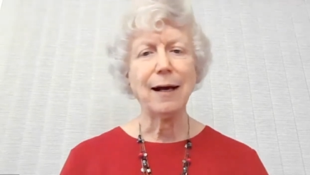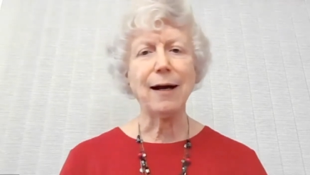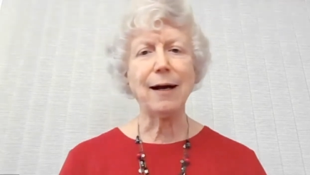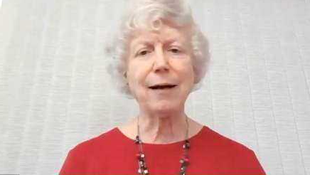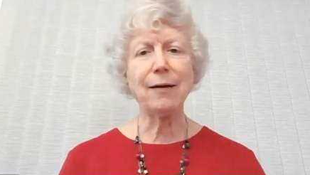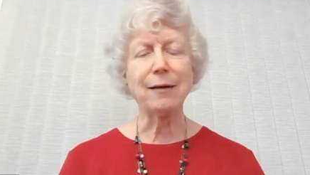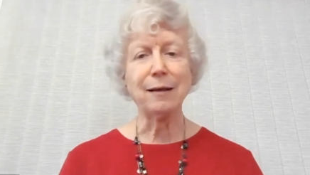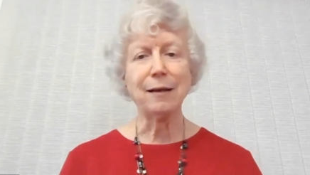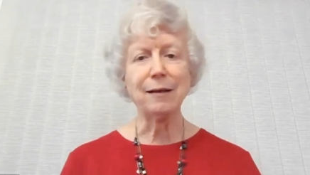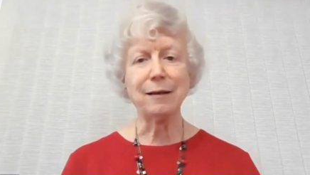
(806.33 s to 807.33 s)
uh,
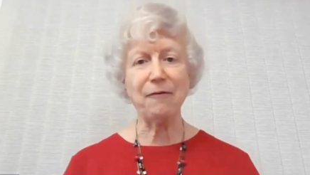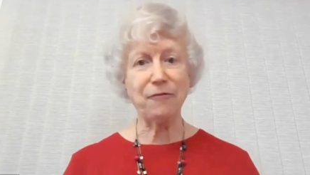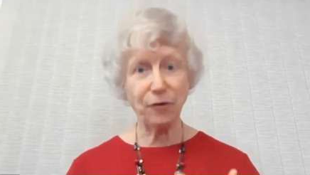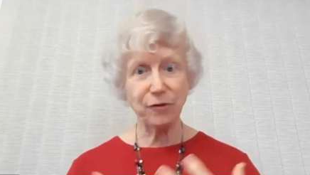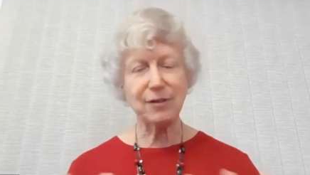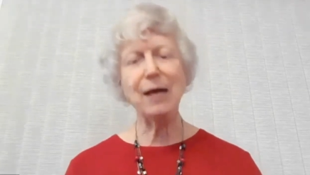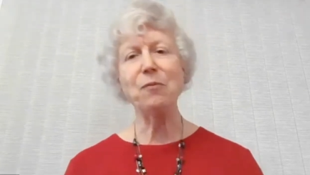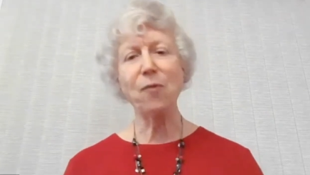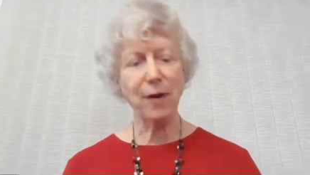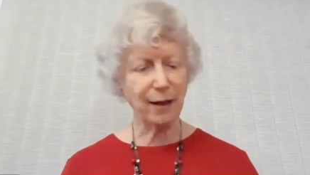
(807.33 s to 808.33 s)
they feel the
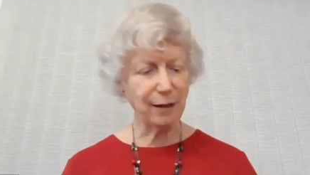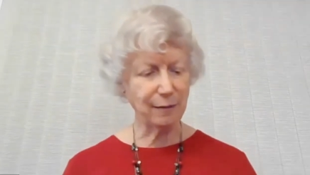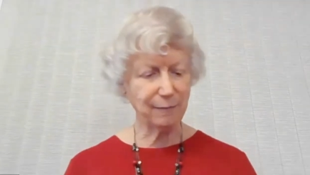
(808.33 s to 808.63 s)
same way.